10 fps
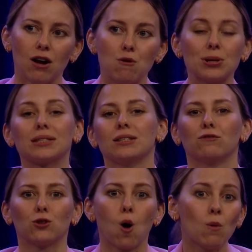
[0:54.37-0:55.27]

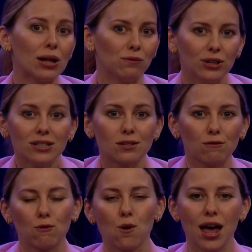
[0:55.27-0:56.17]
received O1 visa
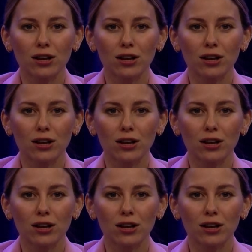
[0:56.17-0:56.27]
for